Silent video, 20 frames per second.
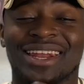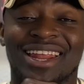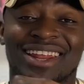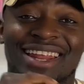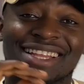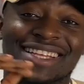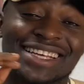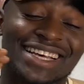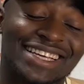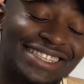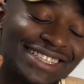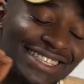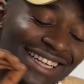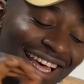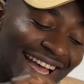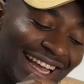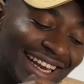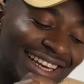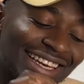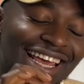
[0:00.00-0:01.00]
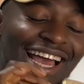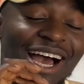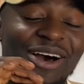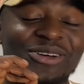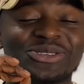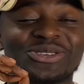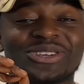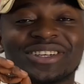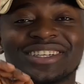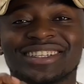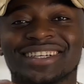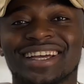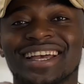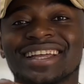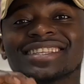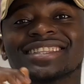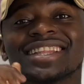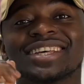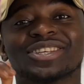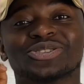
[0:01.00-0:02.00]
And that's exactly how to
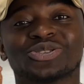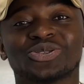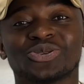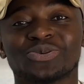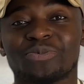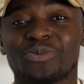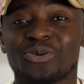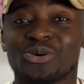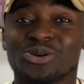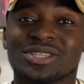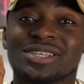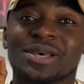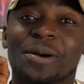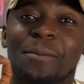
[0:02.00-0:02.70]
create the smooth